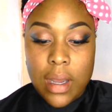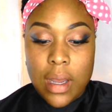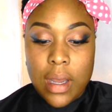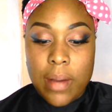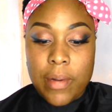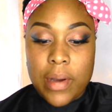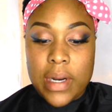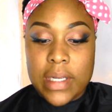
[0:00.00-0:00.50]

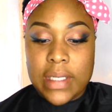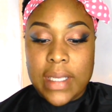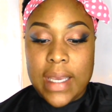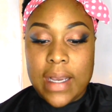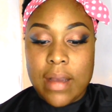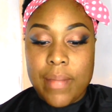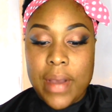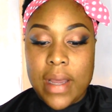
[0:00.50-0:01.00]
I'm going to
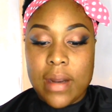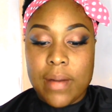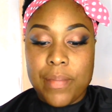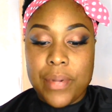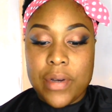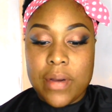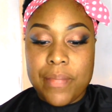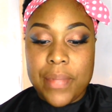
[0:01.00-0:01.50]
take about
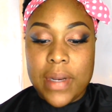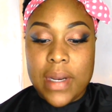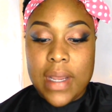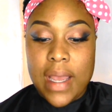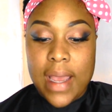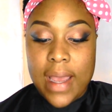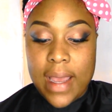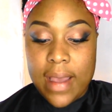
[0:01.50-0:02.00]
a pump and a
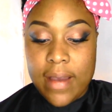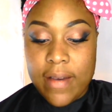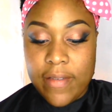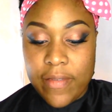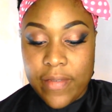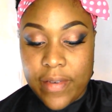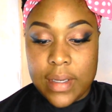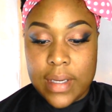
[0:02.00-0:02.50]

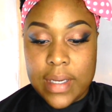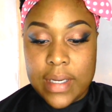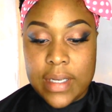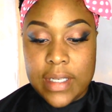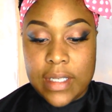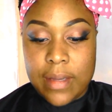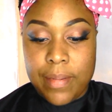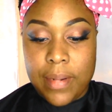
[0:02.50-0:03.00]
half and
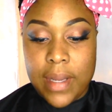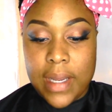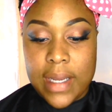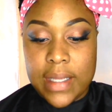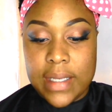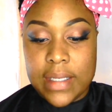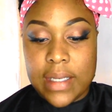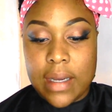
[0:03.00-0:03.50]
just
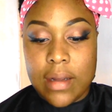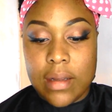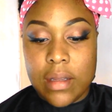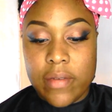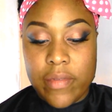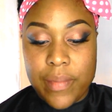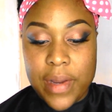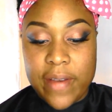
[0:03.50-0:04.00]
apply this all
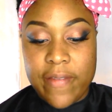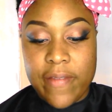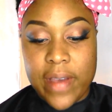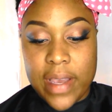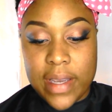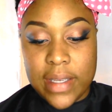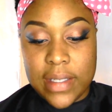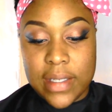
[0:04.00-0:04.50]
over my
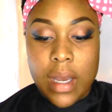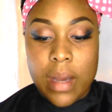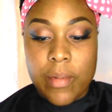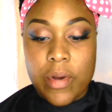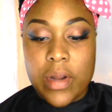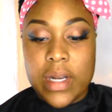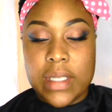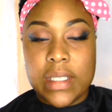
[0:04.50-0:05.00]
face.
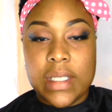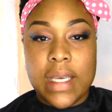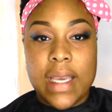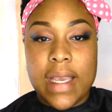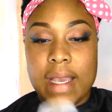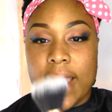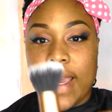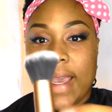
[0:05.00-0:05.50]
I'm going to
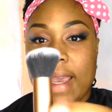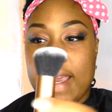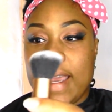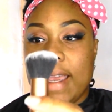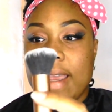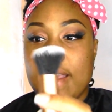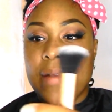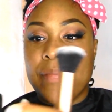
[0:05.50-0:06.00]
take
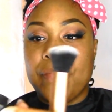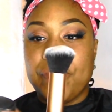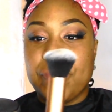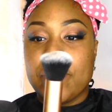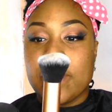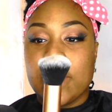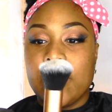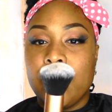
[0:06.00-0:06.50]
a
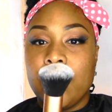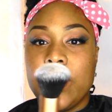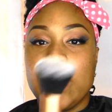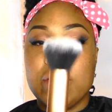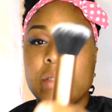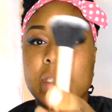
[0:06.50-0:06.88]
Real